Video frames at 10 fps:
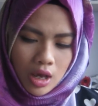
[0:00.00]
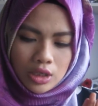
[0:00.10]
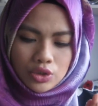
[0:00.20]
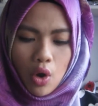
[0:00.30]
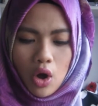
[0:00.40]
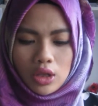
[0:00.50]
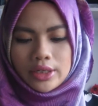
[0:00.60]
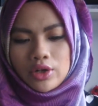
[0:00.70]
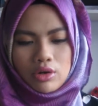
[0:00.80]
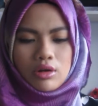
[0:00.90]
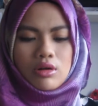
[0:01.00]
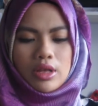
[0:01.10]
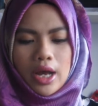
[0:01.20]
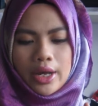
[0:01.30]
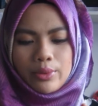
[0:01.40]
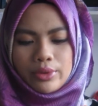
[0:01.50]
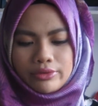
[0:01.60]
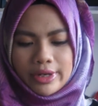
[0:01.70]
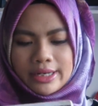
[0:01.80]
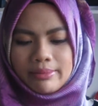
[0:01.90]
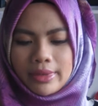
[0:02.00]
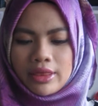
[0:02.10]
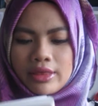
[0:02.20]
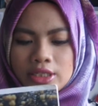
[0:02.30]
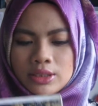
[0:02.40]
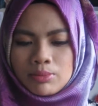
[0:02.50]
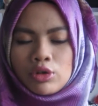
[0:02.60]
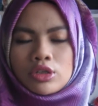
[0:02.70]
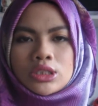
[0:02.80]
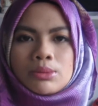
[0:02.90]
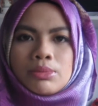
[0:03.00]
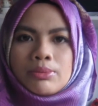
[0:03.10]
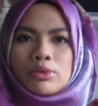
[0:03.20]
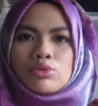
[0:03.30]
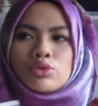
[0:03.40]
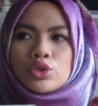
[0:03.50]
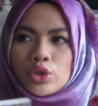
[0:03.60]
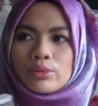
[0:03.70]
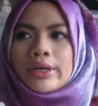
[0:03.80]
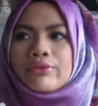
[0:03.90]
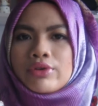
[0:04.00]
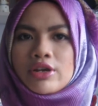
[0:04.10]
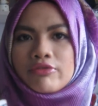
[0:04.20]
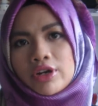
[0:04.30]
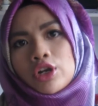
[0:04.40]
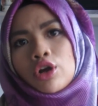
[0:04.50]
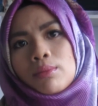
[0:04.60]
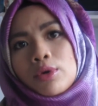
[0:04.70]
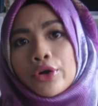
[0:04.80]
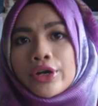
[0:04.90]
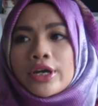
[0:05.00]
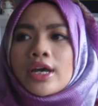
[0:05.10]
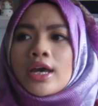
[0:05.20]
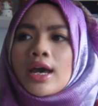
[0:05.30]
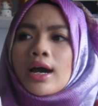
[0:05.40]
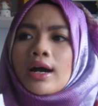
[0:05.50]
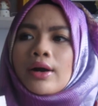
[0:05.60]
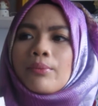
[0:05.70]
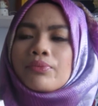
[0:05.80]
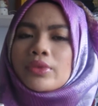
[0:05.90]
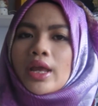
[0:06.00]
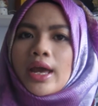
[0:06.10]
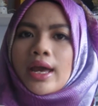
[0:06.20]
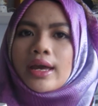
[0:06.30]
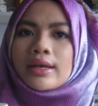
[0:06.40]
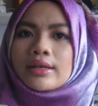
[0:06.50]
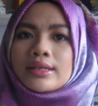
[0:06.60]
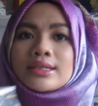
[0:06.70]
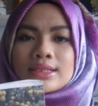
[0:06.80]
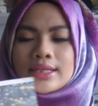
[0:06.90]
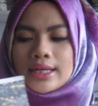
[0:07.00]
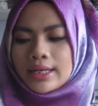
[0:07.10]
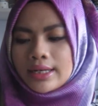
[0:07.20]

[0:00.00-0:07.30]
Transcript: So all in all, I would recommend this book to people who don't mind reading a very long book. And this is